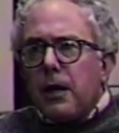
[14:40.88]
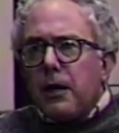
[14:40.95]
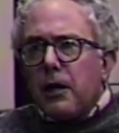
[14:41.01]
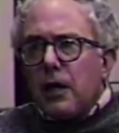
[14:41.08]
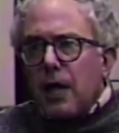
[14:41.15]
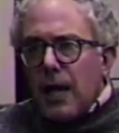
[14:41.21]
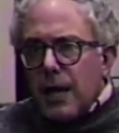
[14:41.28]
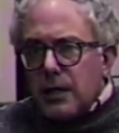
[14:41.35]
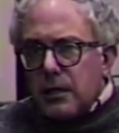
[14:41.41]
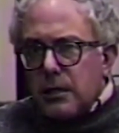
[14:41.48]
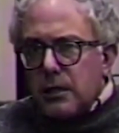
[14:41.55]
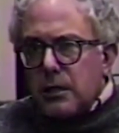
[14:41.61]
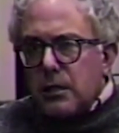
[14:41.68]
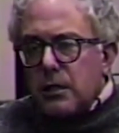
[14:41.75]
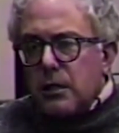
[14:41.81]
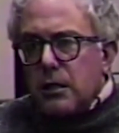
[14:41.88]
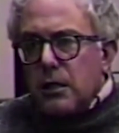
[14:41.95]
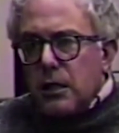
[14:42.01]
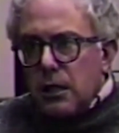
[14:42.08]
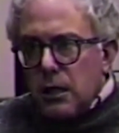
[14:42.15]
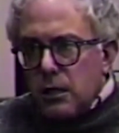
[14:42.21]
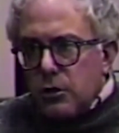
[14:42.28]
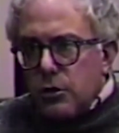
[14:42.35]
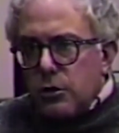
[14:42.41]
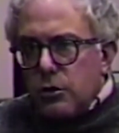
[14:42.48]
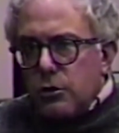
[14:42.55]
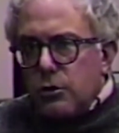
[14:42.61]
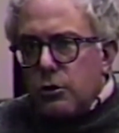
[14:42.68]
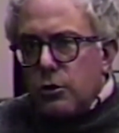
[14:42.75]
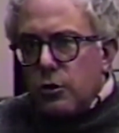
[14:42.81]
In the last year,
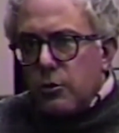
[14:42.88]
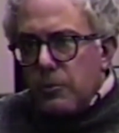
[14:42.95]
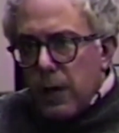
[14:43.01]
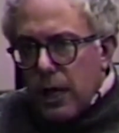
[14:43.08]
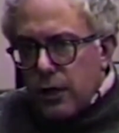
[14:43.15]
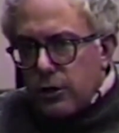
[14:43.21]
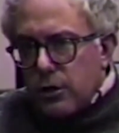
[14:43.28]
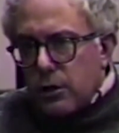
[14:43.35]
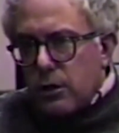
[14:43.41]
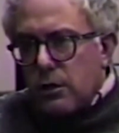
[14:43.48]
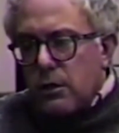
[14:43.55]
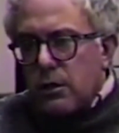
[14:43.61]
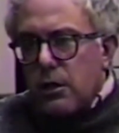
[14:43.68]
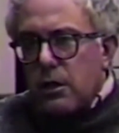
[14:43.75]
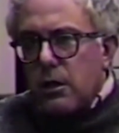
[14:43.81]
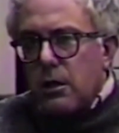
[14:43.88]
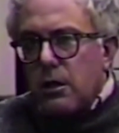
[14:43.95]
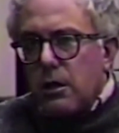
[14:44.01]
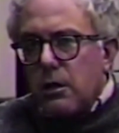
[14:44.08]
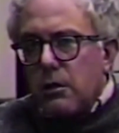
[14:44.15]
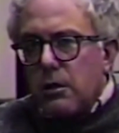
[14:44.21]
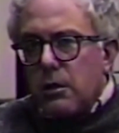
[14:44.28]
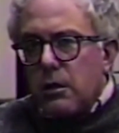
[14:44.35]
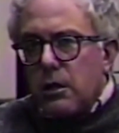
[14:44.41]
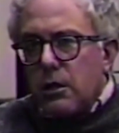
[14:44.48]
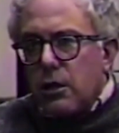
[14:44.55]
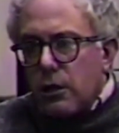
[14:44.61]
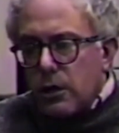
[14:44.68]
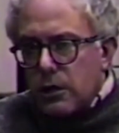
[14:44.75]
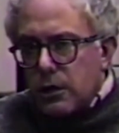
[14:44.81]
2 major
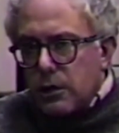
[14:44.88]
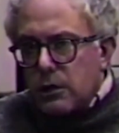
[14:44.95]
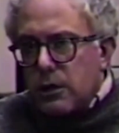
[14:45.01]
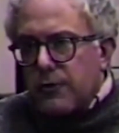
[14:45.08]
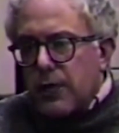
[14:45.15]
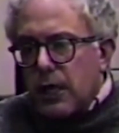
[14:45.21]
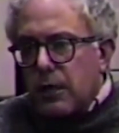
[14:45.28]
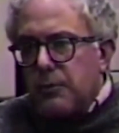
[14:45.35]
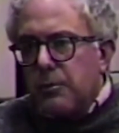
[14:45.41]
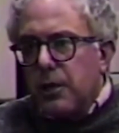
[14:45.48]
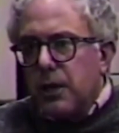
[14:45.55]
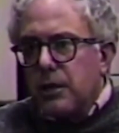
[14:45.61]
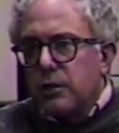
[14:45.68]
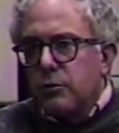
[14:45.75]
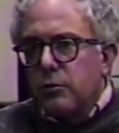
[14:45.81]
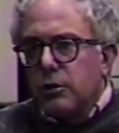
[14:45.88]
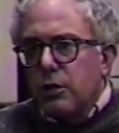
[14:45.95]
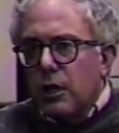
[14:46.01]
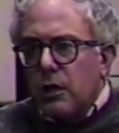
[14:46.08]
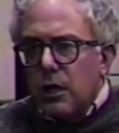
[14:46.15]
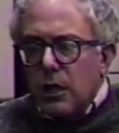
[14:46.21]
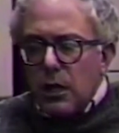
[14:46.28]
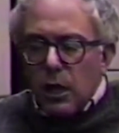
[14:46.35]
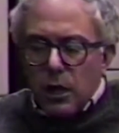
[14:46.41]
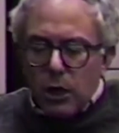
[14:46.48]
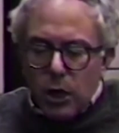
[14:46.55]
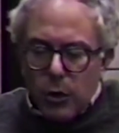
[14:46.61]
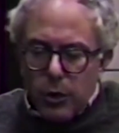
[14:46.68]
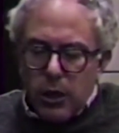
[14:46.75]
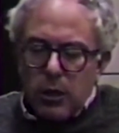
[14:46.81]
occurrences have taken place, which I think are
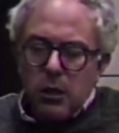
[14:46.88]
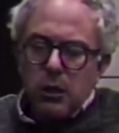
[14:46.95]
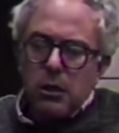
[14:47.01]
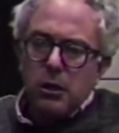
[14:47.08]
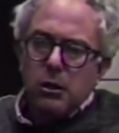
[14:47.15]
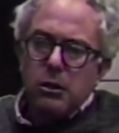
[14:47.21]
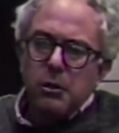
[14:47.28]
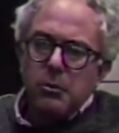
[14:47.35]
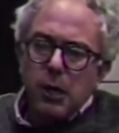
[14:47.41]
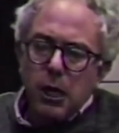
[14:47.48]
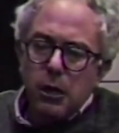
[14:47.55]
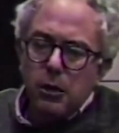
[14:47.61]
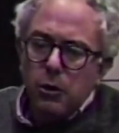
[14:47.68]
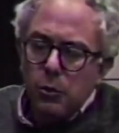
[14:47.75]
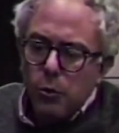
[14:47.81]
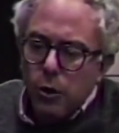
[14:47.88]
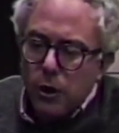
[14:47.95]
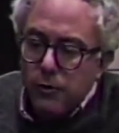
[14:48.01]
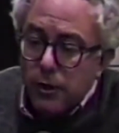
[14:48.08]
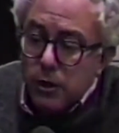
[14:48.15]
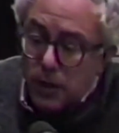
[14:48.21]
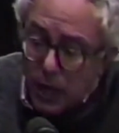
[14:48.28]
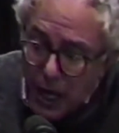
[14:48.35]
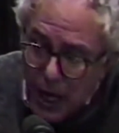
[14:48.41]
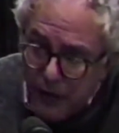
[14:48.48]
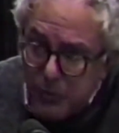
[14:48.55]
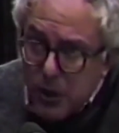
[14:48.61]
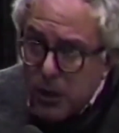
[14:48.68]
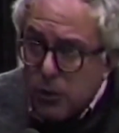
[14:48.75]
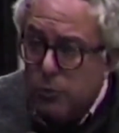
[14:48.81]
going to make the waterfront, and
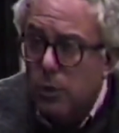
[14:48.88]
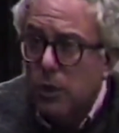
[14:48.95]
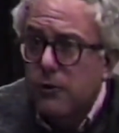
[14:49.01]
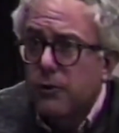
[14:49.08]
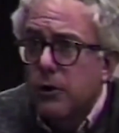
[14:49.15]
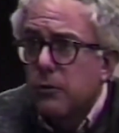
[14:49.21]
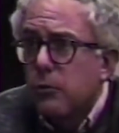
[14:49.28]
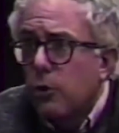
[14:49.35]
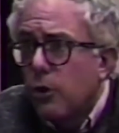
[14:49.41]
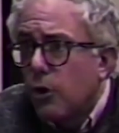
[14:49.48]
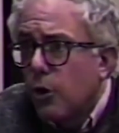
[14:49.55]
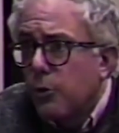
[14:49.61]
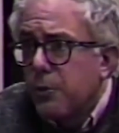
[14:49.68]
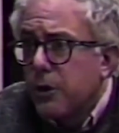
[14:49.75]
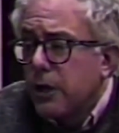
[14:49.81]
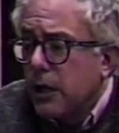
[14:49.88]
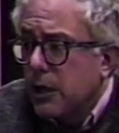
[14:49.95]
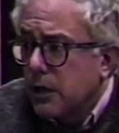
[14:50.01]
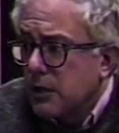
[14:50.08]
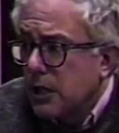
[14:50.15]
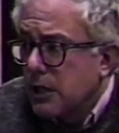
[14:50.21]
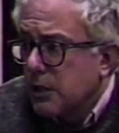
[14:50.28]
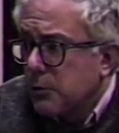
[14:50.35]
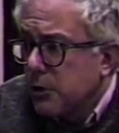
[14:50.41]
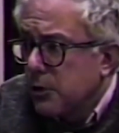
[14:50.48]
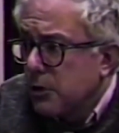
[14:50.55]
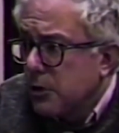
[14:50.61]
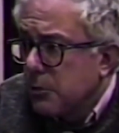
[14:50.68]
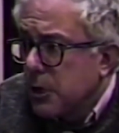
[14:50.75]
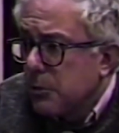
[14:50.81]
have made the waterfront, more open and accessible
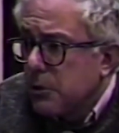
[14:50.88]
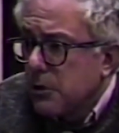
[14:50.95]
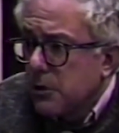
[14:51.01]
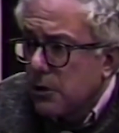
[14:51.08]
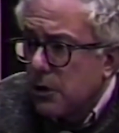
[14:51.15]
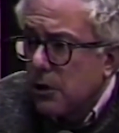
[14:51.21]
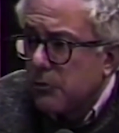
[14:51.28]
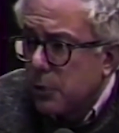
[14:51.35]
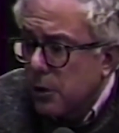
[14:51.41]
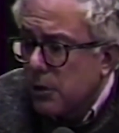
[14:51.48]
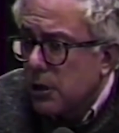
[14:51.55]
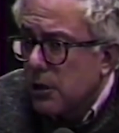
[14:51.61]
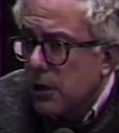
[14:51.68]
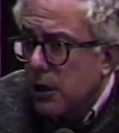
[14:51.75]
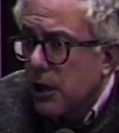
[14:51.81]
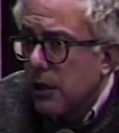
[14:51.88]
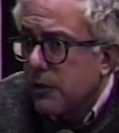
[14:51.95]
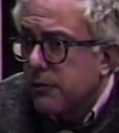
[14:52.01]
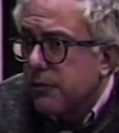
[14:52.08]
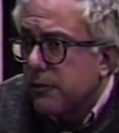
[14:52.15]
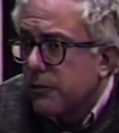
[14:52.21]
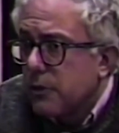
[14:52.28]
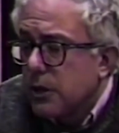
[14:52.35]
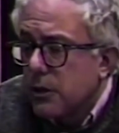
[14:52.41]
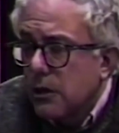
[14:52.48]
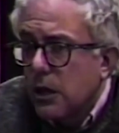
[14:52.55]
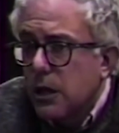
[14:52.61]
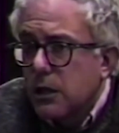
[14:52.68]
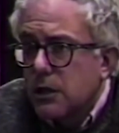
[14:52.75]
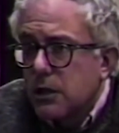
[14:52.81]
to the people of Burlington and of the
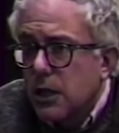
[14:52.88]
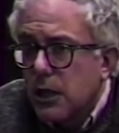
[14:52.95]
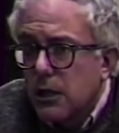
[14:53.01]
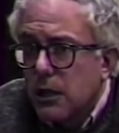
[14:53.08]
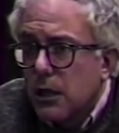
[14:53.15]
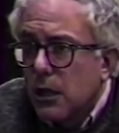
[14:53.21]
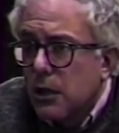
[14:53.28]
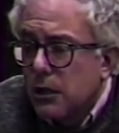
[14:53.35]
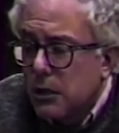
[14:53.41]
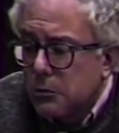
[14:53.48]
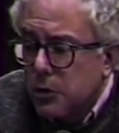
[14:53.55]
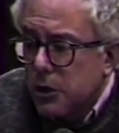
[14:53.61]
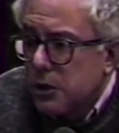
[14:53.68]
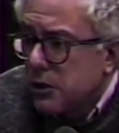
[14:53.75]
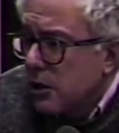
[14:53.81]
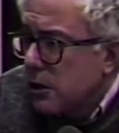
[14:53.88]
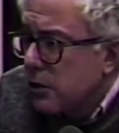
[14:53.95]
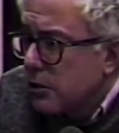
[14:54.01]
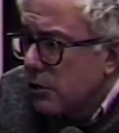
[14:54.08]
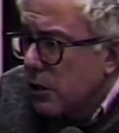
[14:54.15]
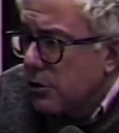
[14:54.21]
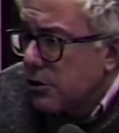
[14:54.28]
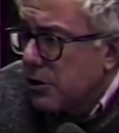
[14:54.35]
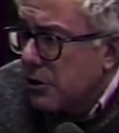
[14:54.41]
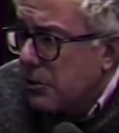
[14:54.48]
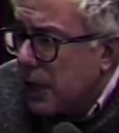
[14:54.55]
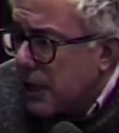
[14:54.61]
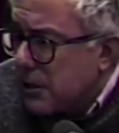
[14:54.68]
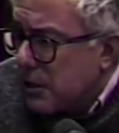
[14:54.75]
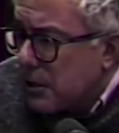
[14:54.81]
entire state. And one is the construction of the
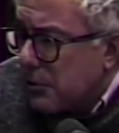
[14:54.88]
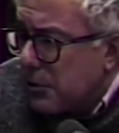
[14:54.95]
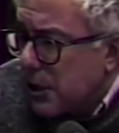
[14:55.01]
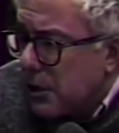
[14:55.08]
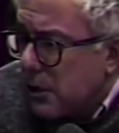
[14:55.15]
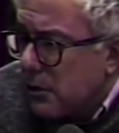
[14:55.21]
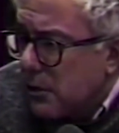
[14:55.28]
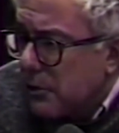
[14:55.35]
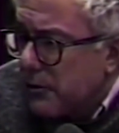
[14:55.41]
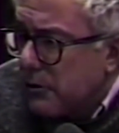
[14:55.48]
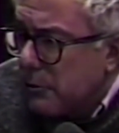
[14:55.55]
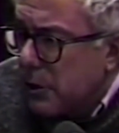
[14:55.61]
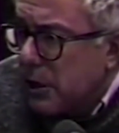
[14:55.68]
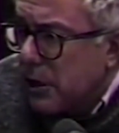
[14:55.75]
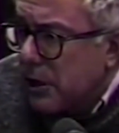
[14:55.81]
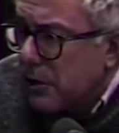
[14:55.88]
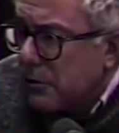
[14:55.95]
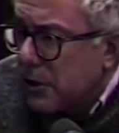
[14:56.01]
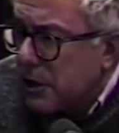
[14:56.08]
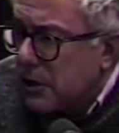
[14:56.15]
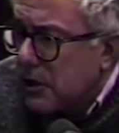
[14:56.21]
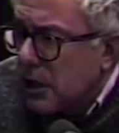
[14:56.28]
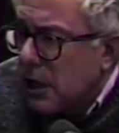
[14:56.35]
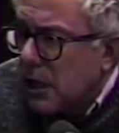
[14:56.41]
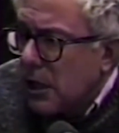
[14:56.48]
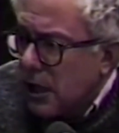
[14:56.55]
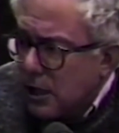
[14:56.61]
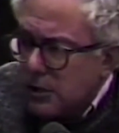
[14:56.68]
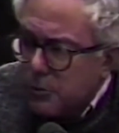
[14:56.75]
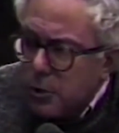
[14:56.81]
bicycle path. I don't know if you've been on it, but
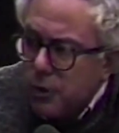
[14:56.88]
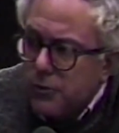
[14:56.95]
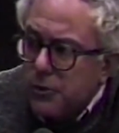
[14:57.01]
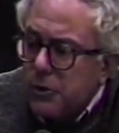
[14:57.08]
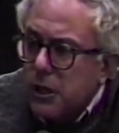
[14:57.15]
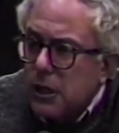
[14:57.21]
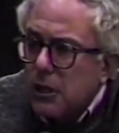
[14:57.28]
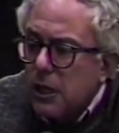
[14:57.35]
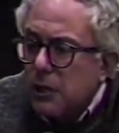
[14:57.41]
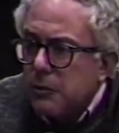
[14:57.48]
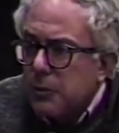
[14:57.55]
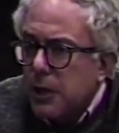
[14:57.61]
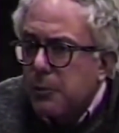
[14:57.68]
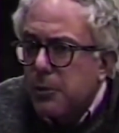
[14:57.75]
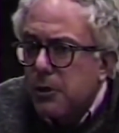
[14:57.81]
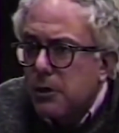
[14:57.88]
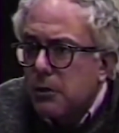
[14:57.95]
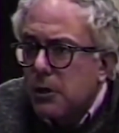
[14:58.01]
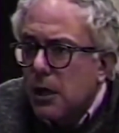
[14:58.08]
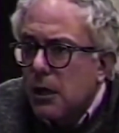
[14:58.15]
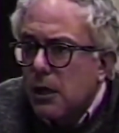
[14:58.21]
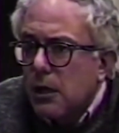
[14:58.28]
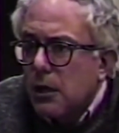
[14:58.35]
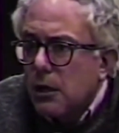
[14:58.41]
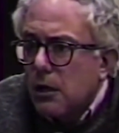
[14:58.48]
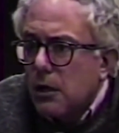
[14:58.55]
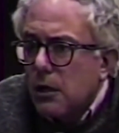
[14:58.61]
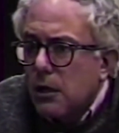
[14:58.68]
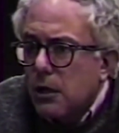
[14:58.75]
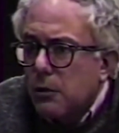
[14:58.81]
it's a beautiful thing, and people,
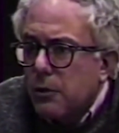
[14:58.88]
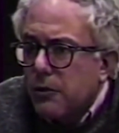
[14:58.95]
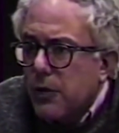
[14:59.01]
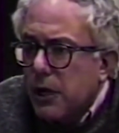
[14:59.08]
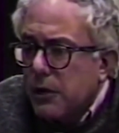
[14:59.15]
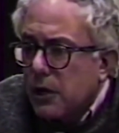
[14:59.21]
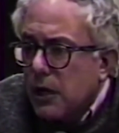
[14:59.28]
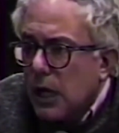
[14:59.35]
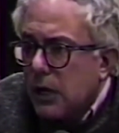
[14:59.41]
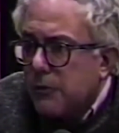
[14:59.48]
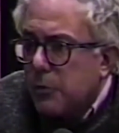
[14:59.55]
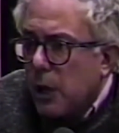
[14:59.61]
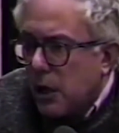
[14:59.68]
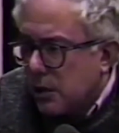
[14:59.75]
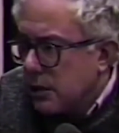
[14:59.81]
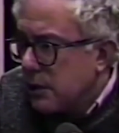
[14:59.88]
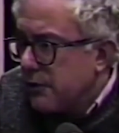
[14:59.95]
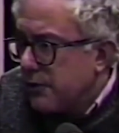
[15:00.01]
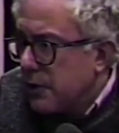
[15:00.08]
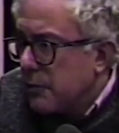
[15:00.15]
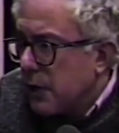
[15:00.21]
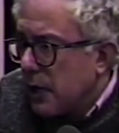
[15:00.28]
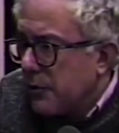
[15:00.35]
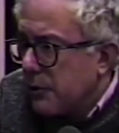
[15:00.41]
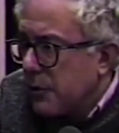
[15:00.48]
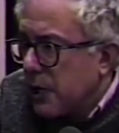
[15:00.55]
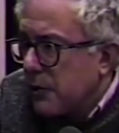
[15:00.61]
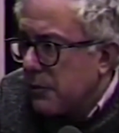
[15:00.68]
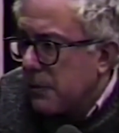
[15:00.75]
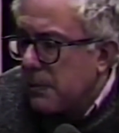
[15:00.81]
we've gotten a lot of positive feedback from
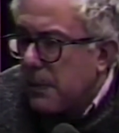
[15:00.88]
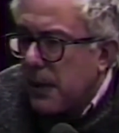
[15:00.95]
that.